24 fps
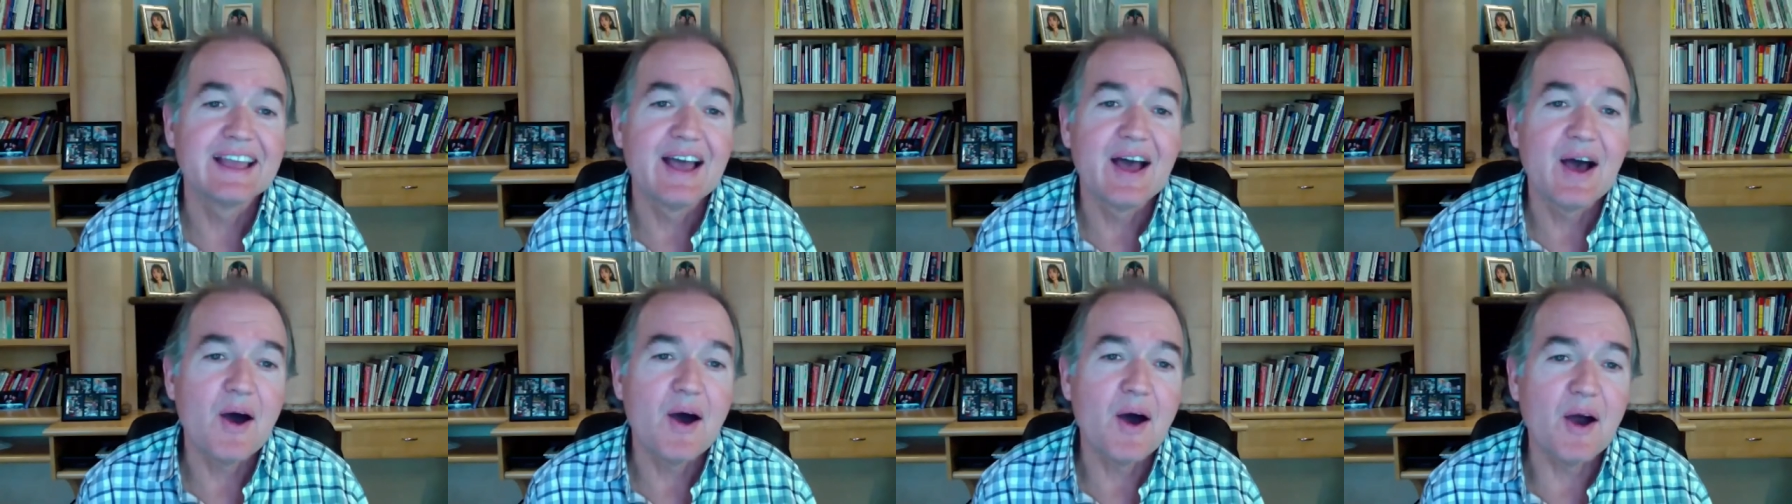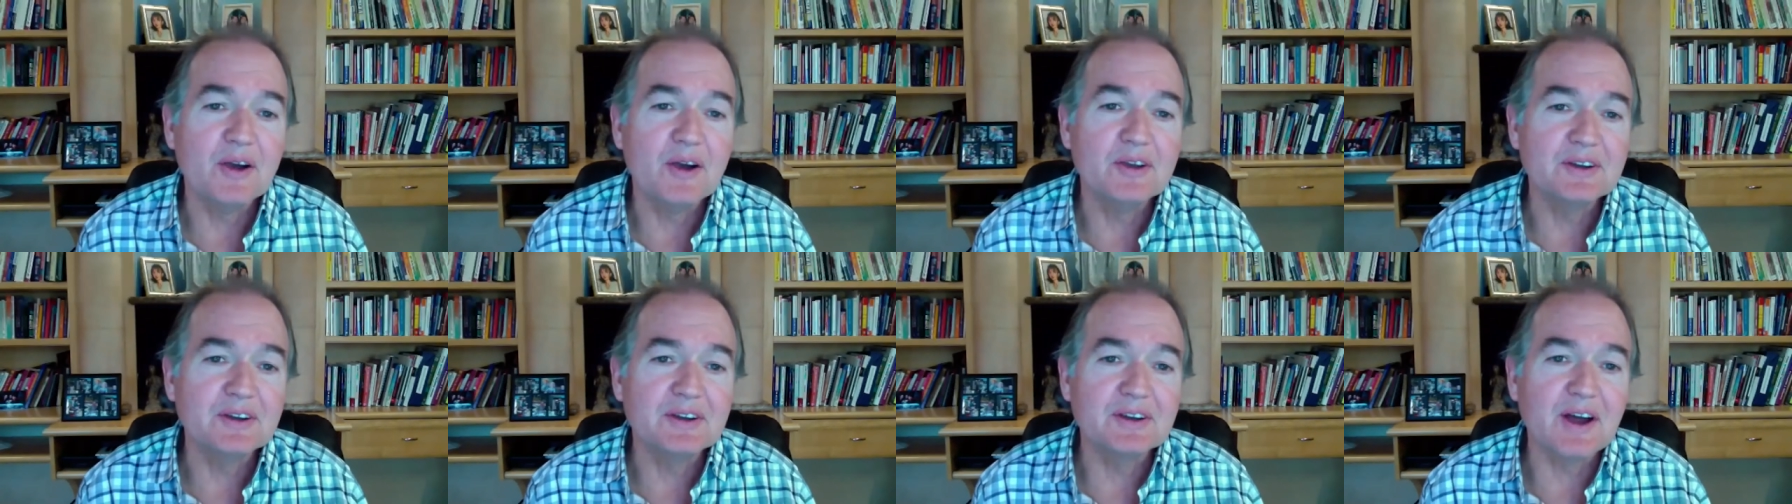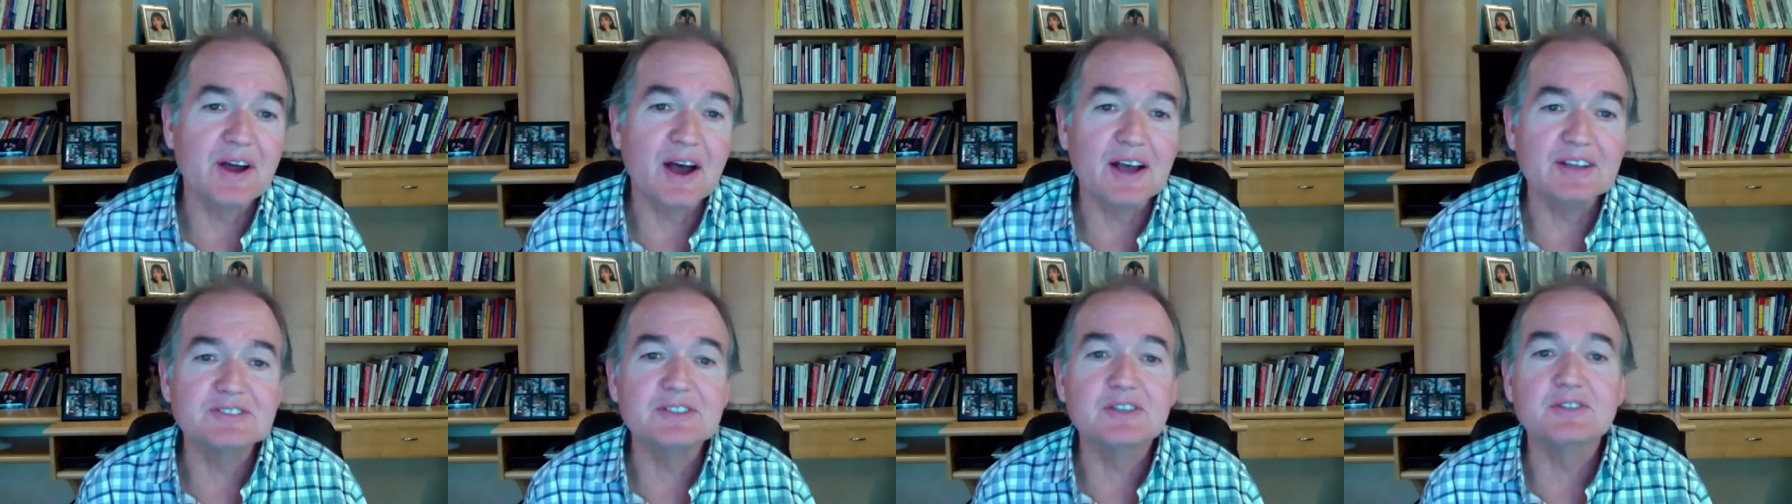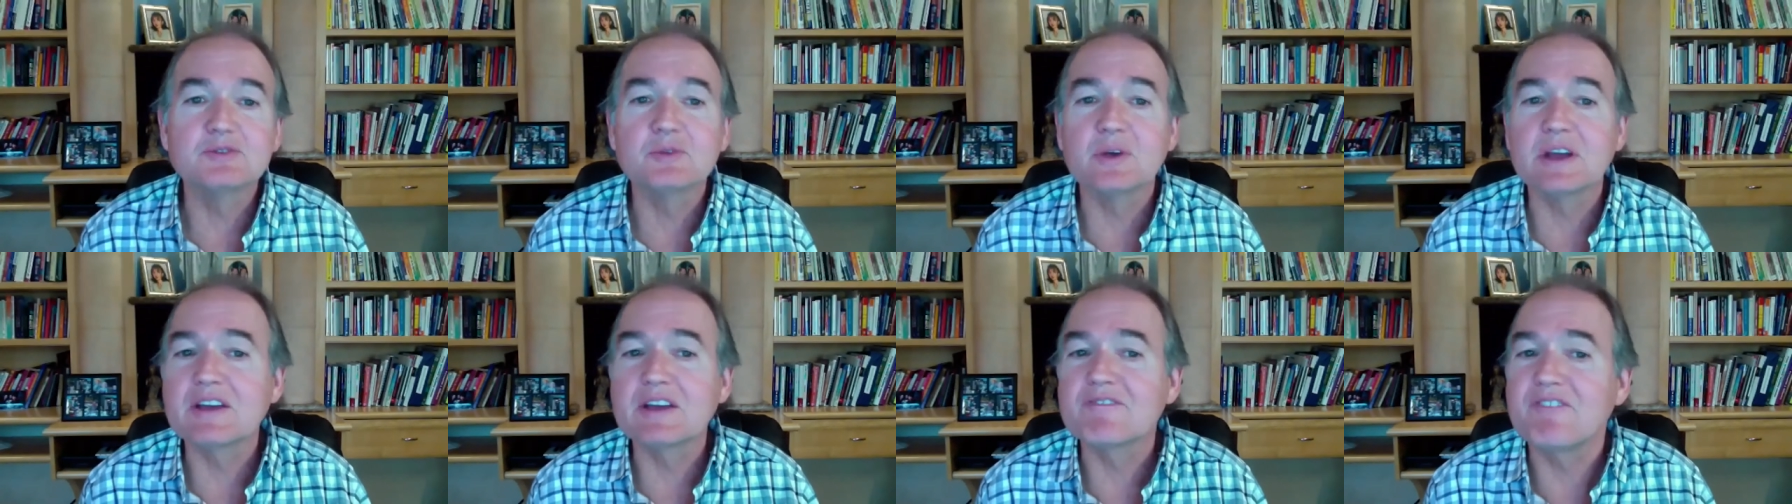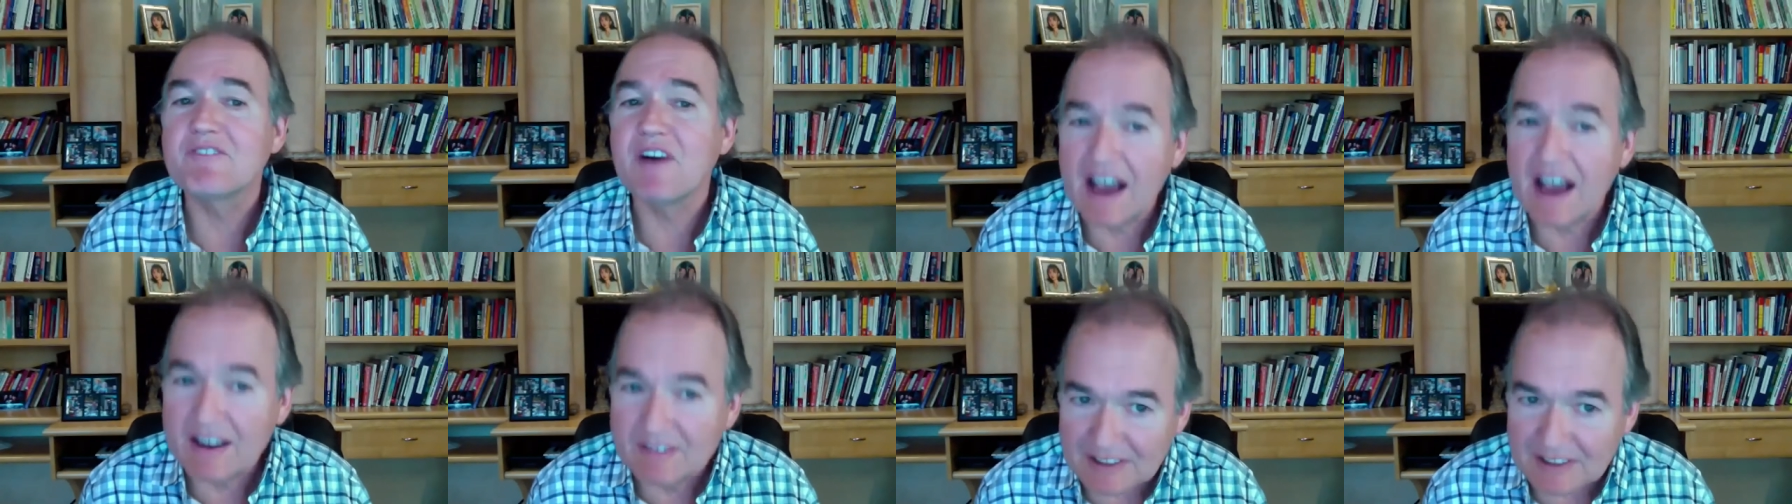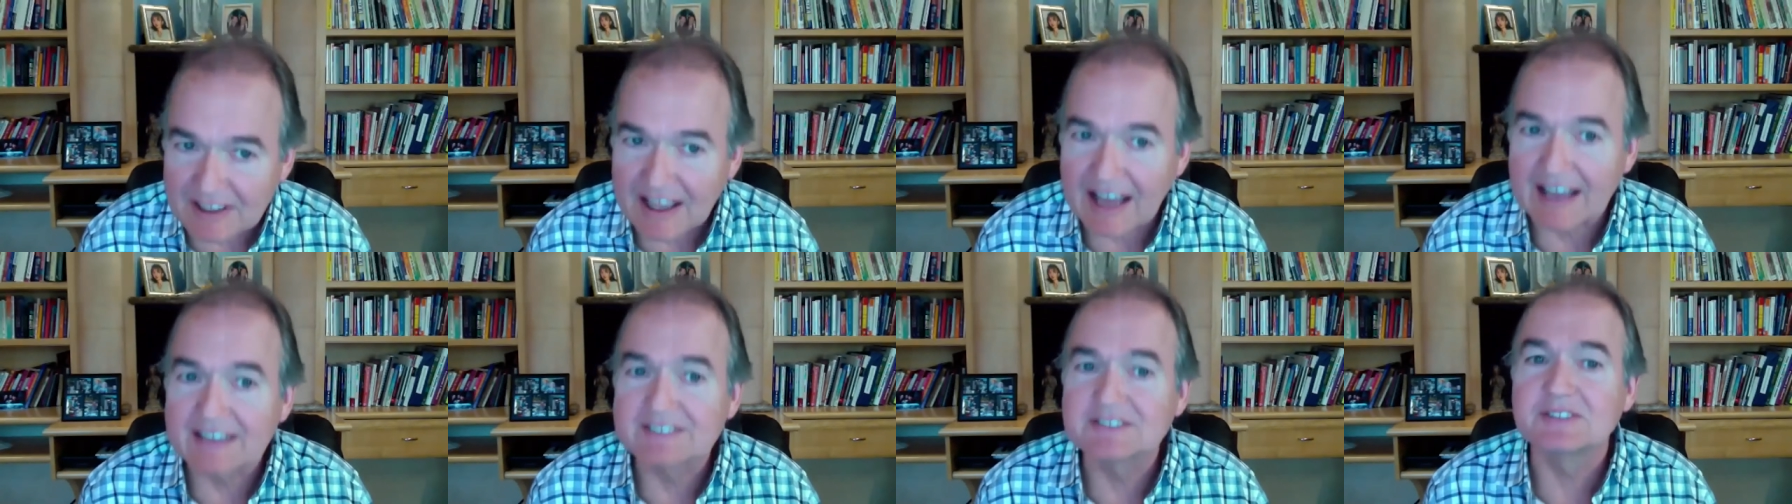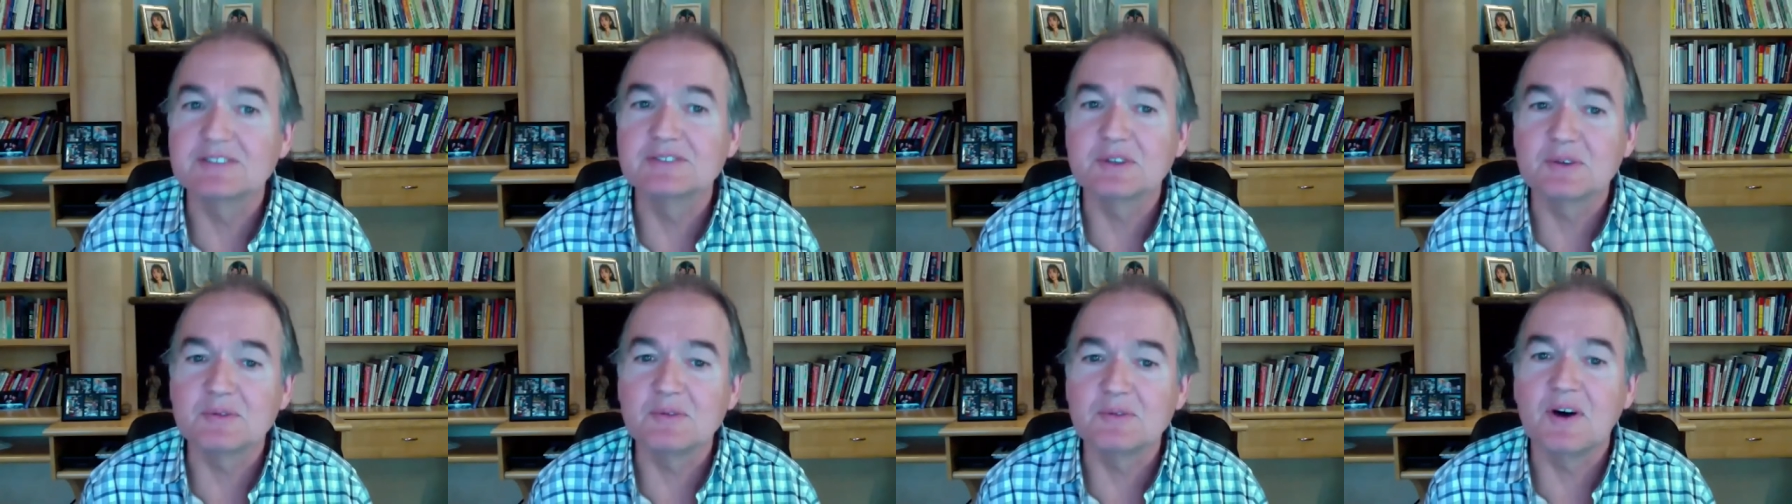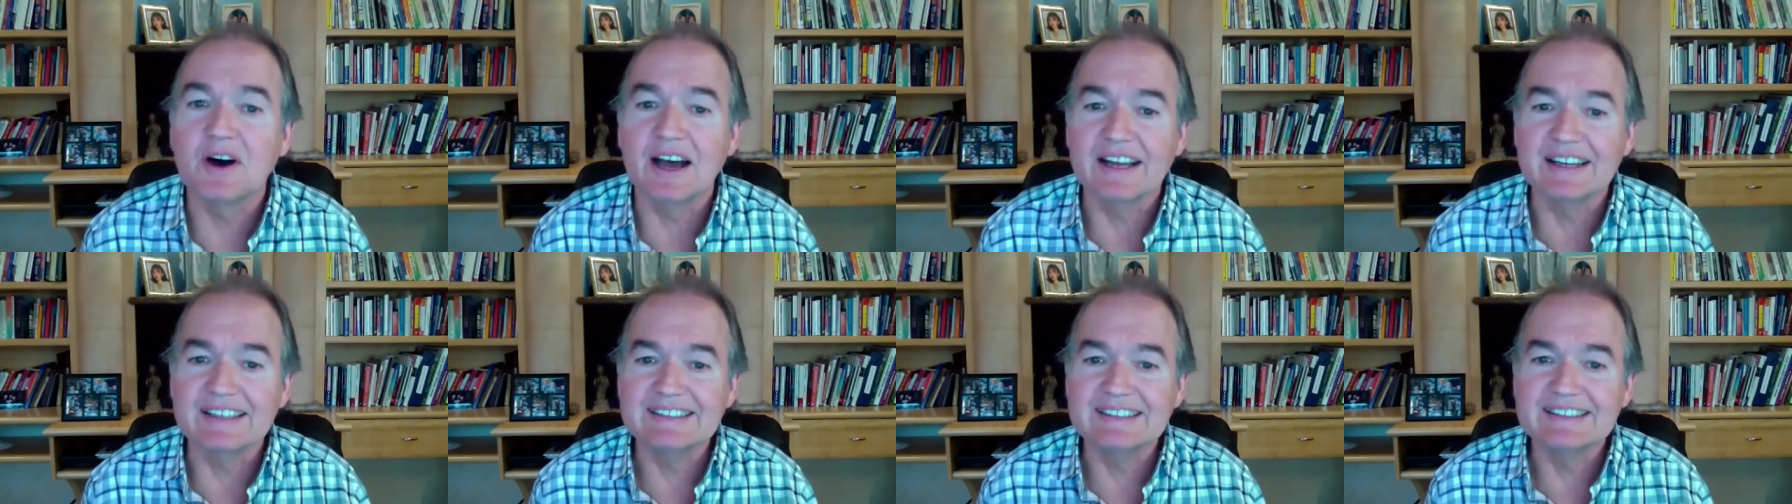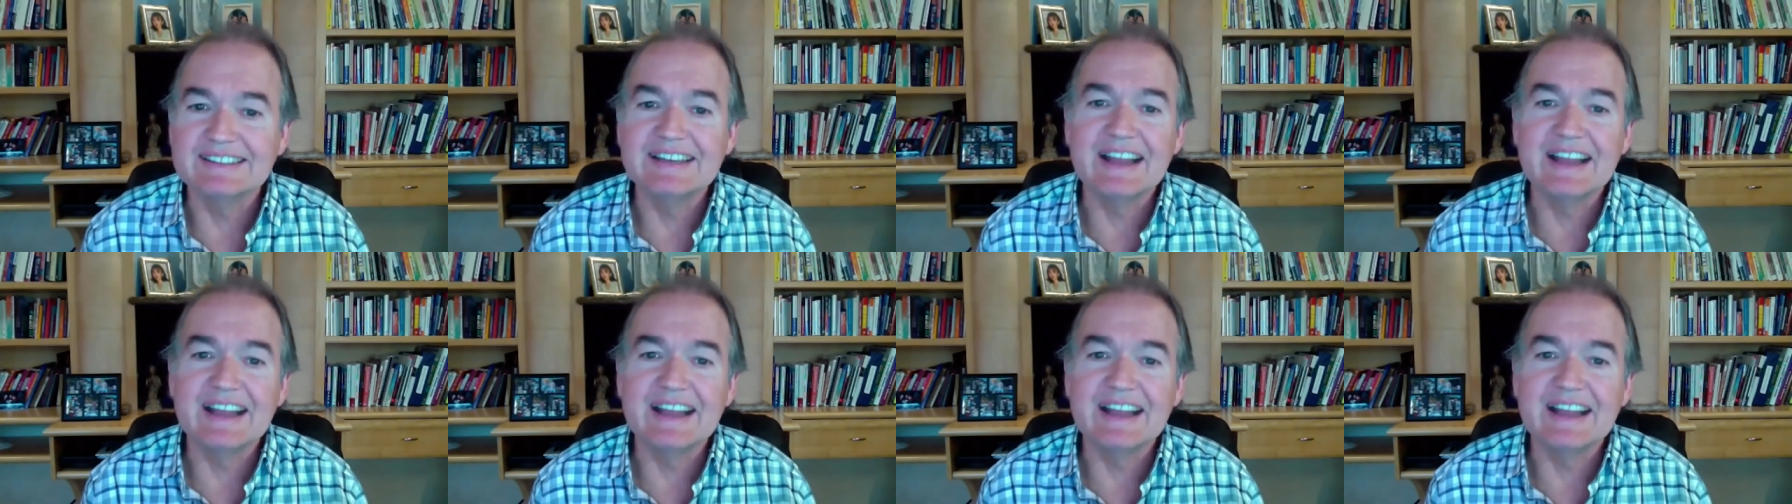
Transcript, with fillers: or you could also drink 5 glasses of wine.